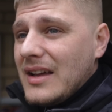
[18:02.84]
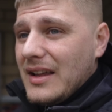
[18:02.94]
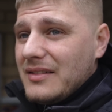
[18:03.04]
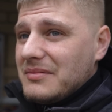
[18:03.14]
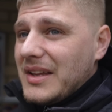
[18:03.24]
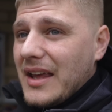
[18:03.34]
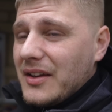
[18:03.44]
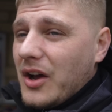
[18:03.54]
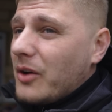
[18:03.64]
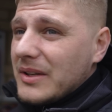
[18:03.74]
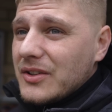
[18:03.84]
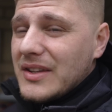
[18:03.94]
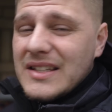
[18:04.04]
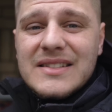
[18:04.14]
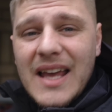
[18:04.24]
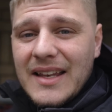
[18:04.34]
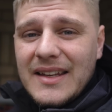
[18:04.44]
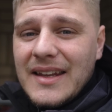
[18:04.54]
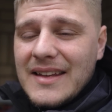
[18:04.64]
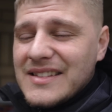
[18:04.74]
And yeah, you know, I've been doing this 10
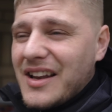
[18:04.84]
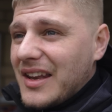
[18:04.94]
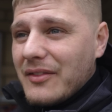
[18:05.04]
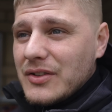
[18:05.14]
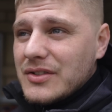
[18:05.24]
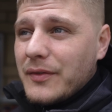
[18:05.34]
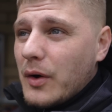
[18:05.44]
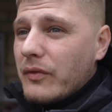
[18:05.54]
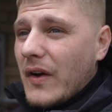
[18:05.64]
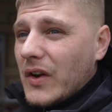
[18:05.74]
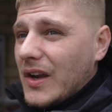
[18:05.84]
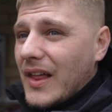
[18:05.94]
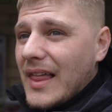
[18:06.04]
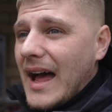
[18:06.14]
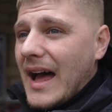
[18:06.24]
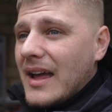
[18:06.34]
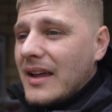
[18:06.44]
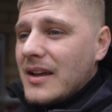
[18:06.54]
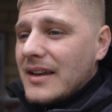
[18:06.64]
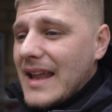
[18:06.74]
years and I never used to fault find like that.
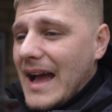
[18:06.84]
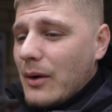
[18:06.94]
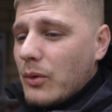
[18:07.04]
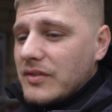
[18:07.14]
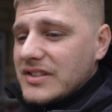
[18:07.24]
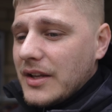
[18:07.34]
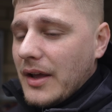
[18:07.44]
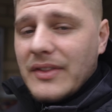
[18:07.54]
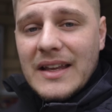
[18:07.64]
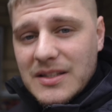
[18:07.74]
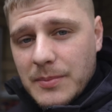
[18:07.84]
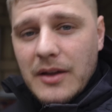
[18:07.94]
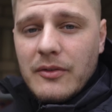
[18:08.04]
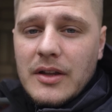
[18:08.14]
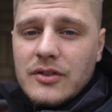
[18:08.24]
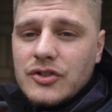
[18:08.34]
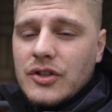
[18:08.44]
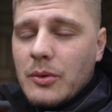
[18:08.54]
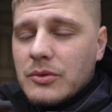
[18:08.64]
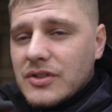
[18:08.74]
Now, obviously, you have the experience, you
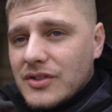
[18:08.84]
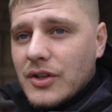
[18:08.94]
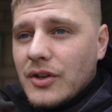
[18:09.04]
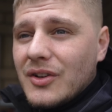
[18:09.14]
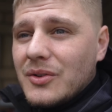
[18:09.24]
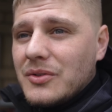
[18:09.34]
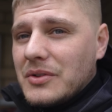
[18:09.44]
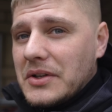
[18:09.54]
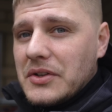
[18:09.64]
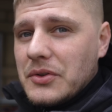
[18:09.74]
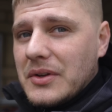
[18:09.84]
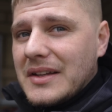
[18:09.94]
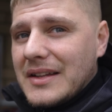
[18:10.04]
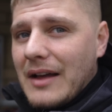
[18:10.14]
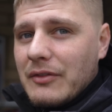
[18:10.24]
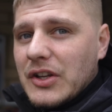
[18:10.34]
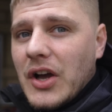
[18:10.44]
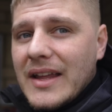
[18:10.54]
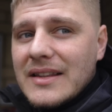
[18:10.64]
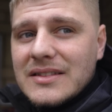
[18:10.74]
know what to do, you have a
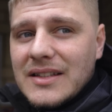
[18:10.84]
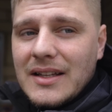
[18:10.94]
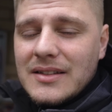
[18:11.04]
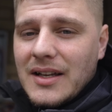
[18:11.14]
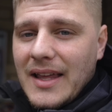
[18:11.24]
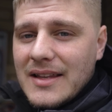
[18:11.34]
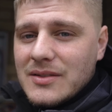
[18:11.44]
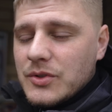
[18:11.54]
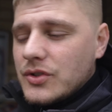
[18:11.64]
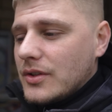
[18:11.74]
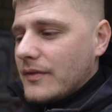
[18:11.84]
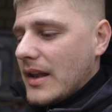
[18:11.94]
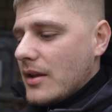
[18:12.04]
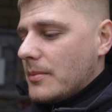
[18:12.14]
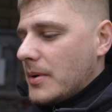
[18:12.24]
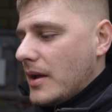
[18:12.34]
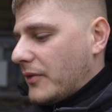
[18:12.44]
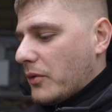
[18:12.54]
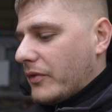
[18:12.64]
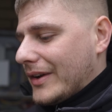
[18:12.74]
gut instinct, I guess, which you develop.
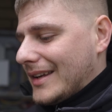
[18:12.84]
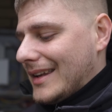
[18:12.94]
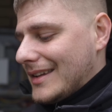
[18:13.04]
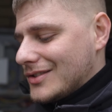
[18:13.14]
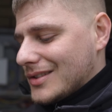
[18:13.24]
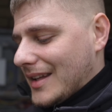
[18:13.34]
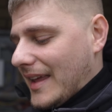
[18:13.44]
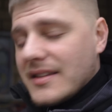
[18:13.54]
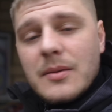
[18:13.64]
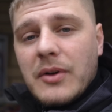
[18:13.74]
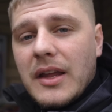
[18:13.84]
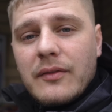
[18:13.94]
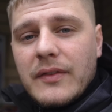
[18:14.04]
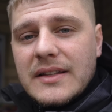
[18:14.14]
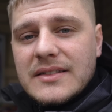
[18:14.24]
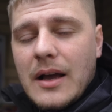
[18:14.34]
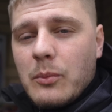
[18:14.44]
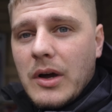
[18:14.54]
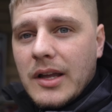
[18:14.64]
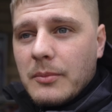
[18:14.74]
Fault finding is just a case of breaking things
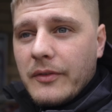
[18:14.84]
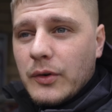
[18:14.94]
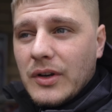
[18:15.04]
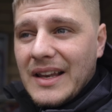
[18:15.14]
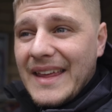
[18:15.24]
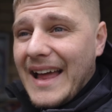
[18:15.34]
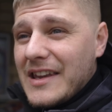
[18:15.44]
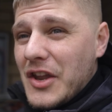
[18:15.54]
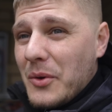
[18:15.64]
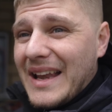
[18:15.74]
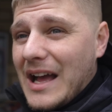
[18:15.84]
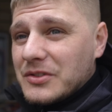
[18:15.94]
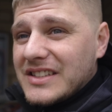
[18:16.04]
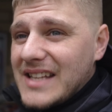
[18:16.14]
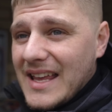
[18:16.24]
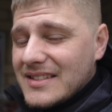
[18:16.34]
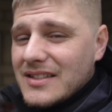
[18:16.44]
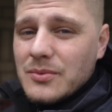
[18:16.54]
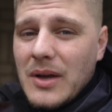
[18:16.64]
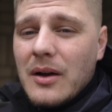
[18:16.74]
down, working methodically, and knowing how to
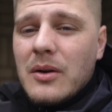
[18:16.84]
test as well.